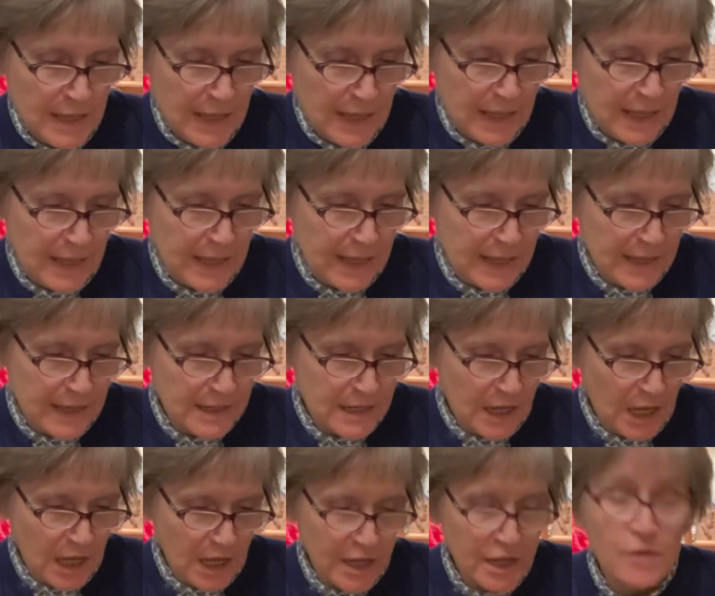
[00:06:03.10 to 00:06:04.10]
and
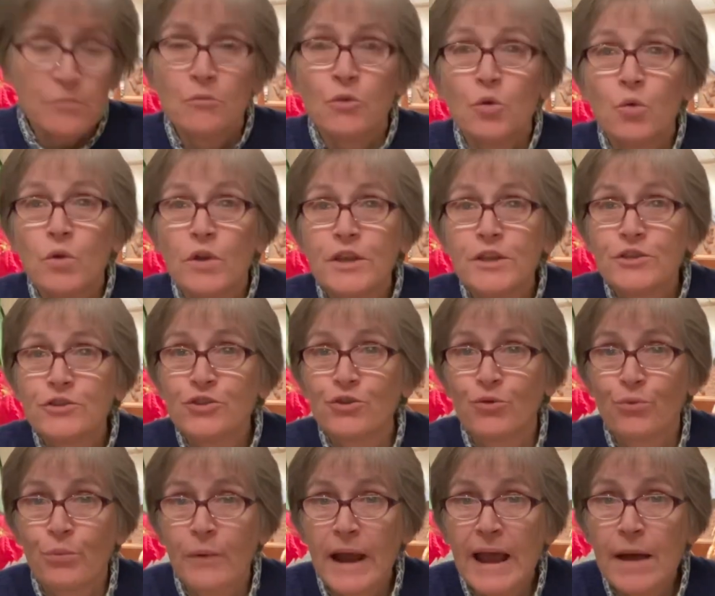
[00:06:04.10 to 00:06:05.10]
I am going to
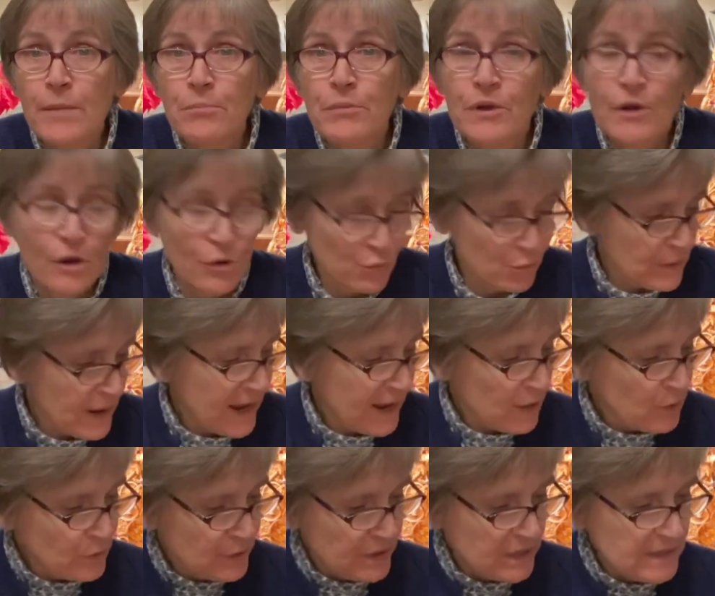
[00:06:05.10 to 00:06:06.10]
wrap
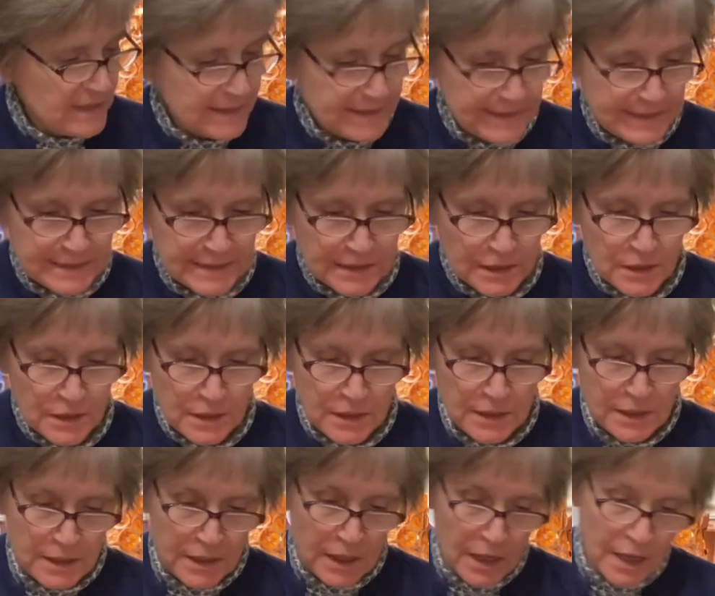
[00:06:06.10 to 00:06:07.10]
around this
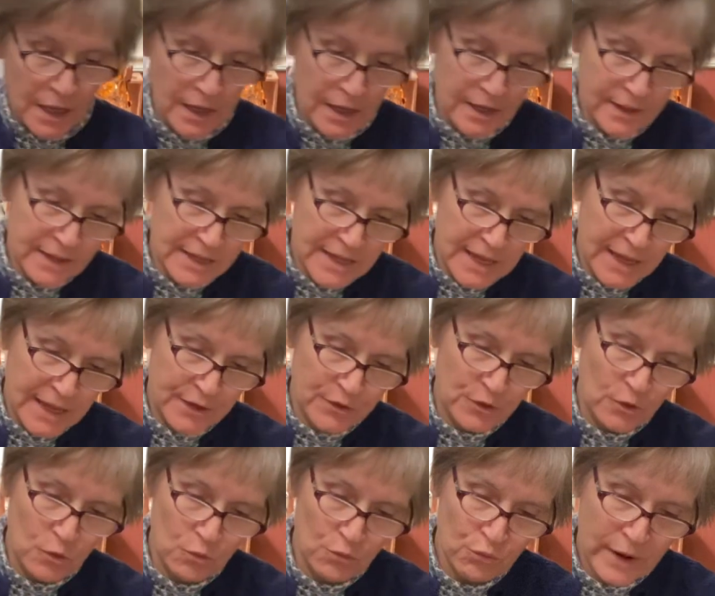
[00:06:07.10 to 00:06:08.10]

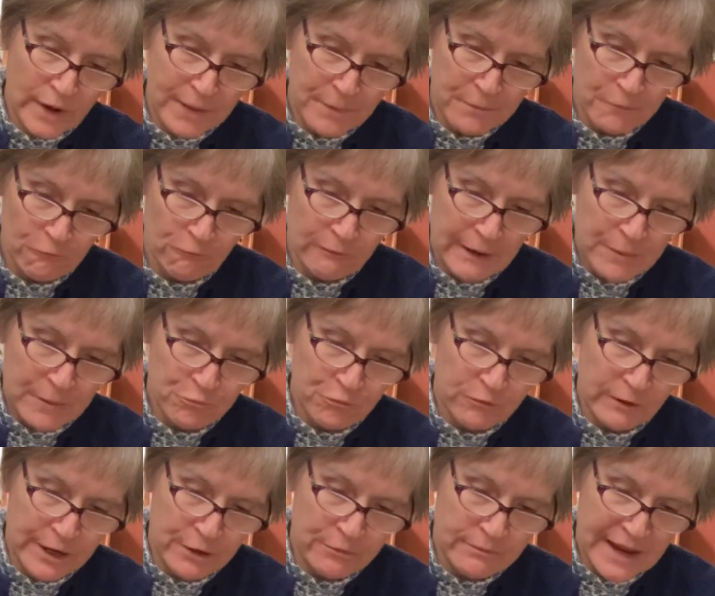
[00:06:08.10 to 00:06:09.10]
candle, wrap
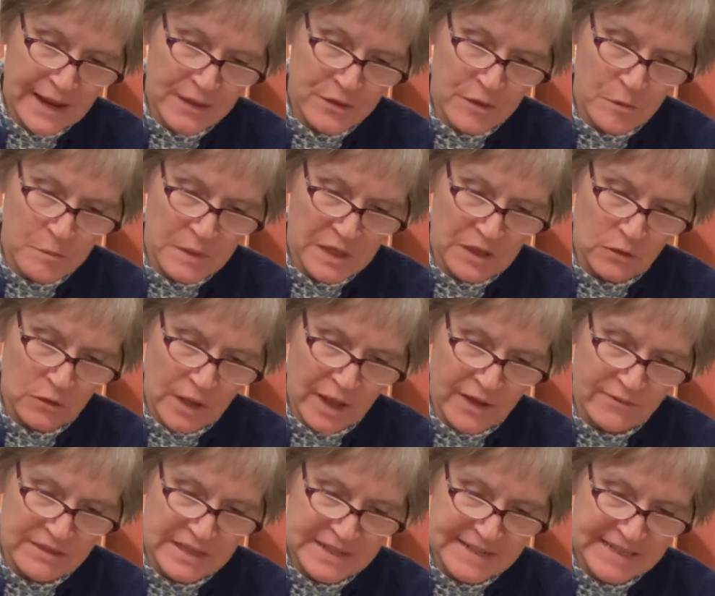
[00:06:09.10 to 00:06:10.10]
right around the middle
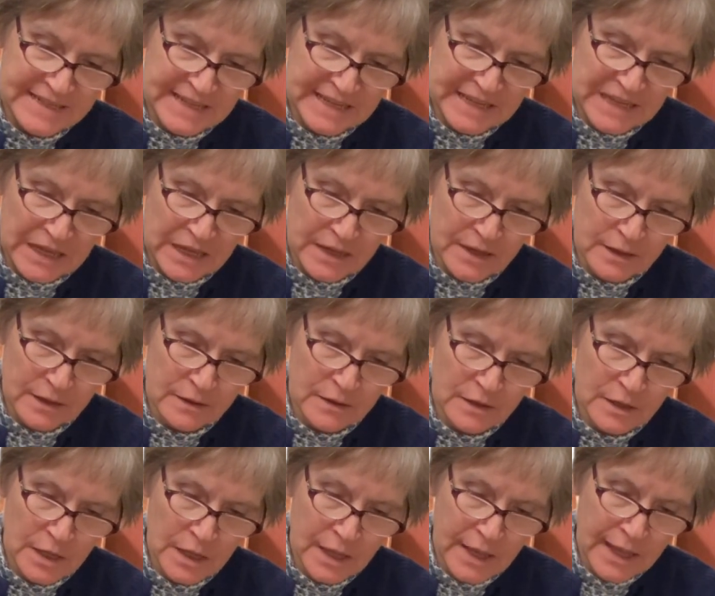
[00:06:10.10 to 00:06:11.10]
of the ticking,
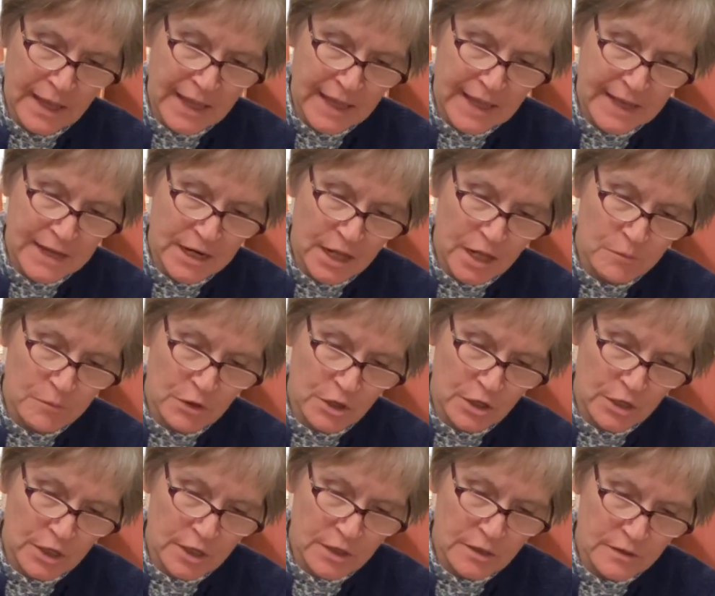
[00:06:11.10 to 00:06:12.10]
and I'm going
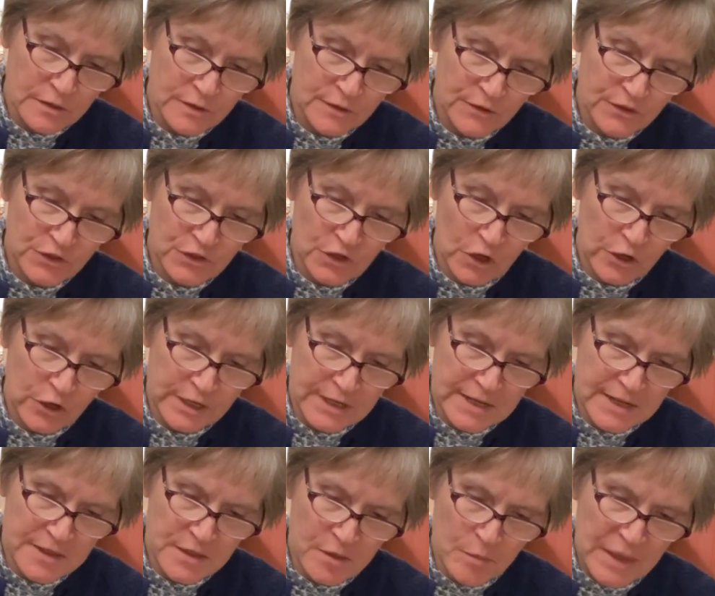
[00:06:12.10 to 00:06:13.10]
to start it
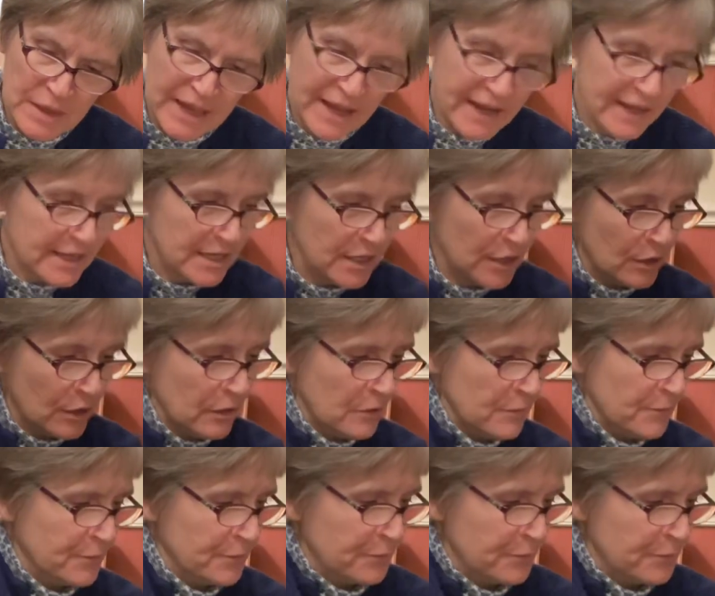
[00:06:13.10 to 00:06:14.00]
in the back here